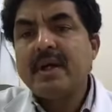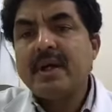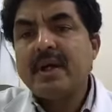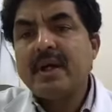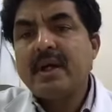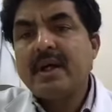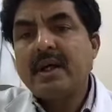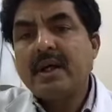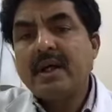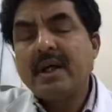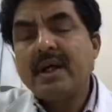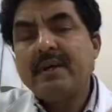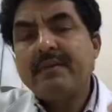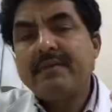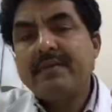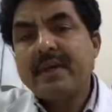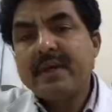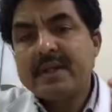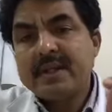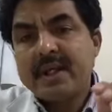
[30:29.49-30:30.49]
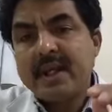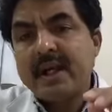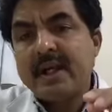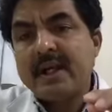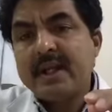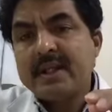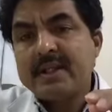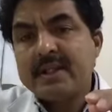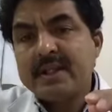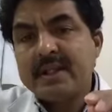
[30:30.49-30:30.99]
If a sinus
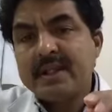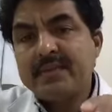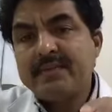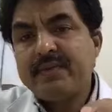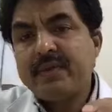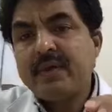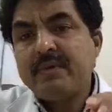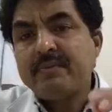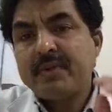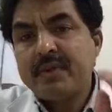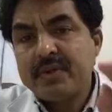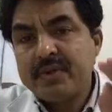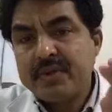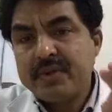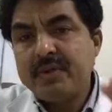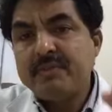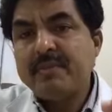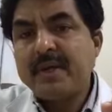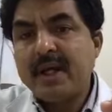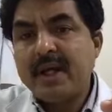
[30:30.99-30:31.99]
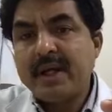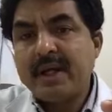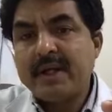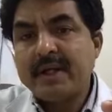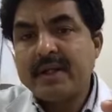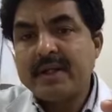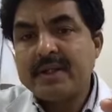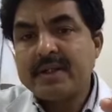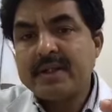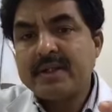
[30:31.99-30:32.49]
is from the
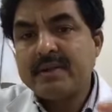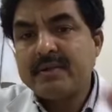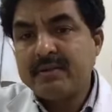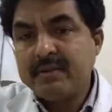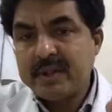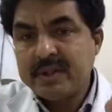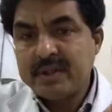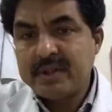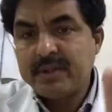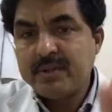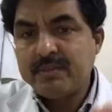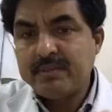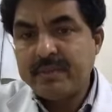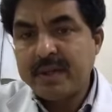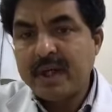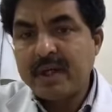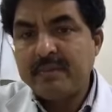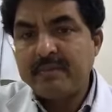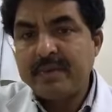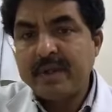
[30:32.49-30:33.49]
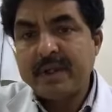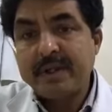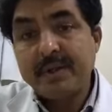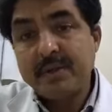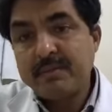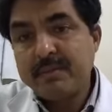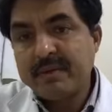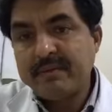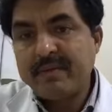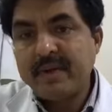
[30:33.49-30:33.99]
osteomyelitis, once you palpate, you may
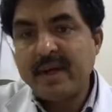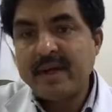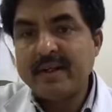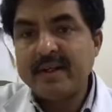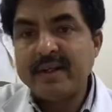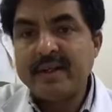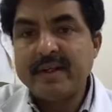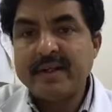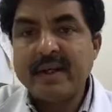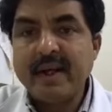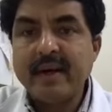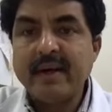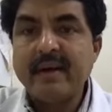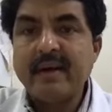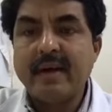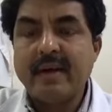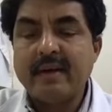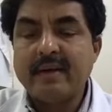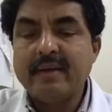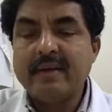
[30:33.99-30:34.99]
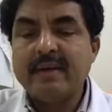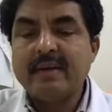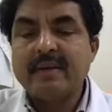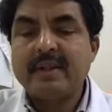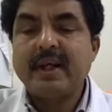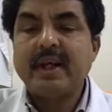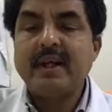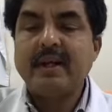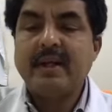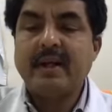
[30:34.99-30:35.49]
find it
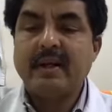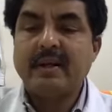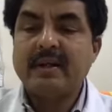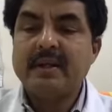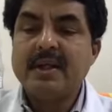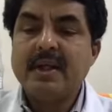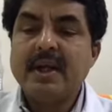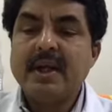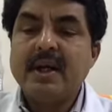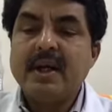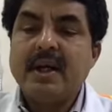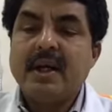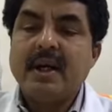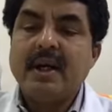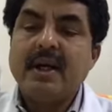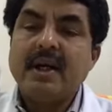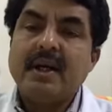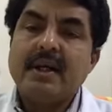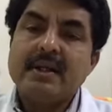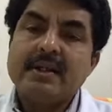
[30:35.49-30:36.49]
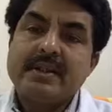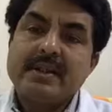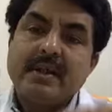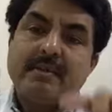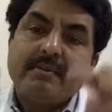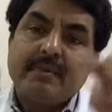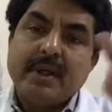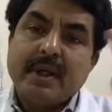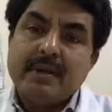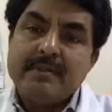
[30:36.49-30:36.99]
tender, and
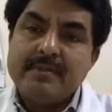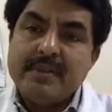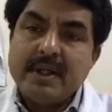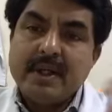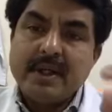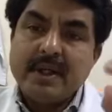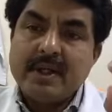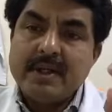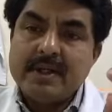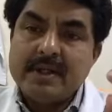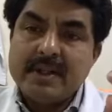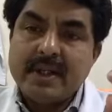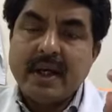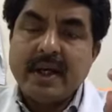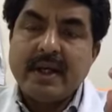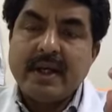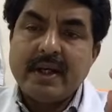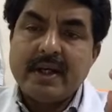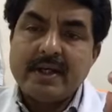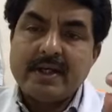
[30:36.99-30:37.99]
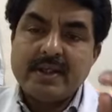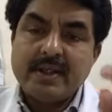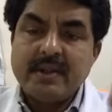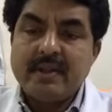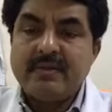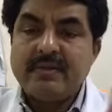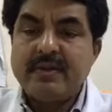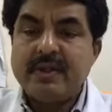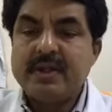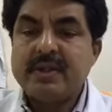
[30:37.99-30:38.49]
sometimes the sinus or
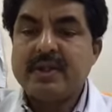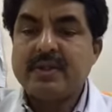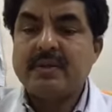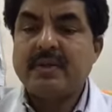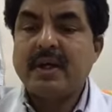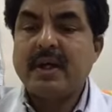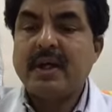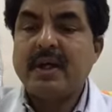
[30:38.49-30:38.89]
fistula